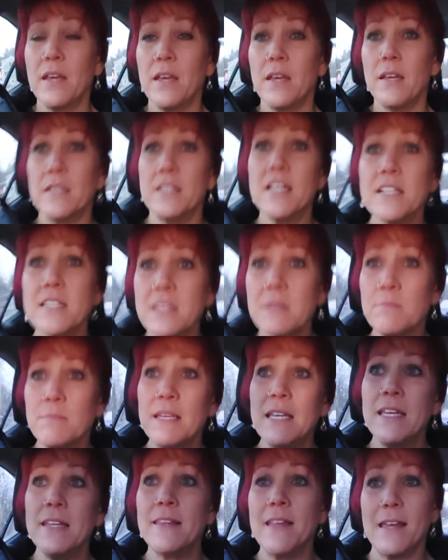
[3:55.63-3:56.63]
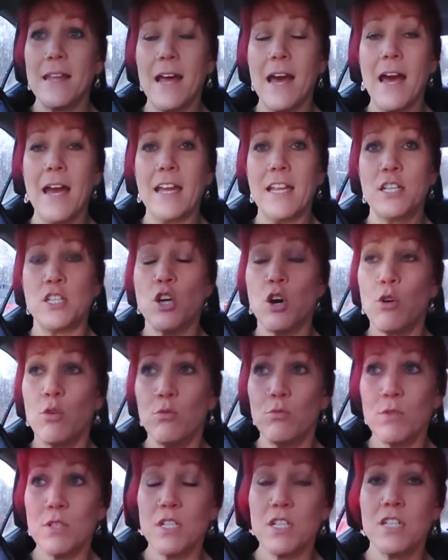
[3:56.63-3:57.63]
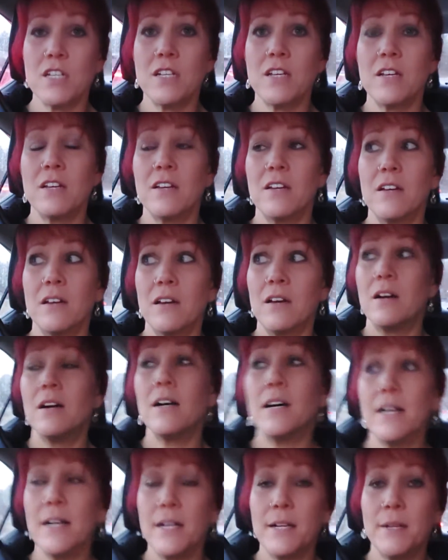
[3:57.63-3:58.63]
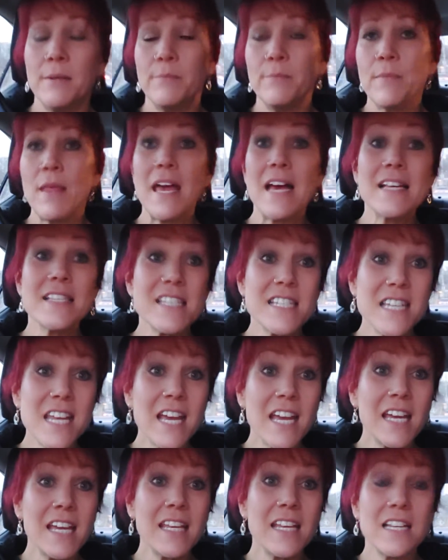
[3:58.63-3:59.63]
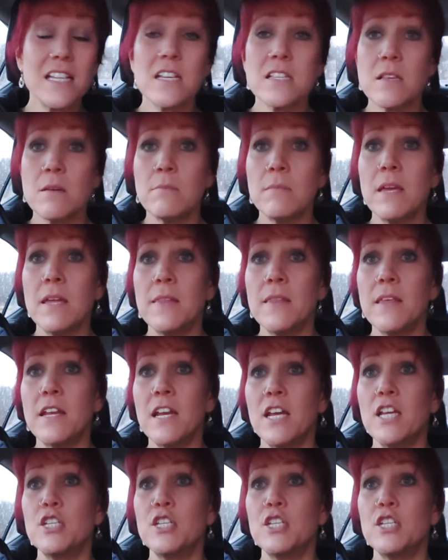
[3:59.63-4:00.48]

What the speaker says: It doesn't mean that I don't hesitate. It doesn't mean that I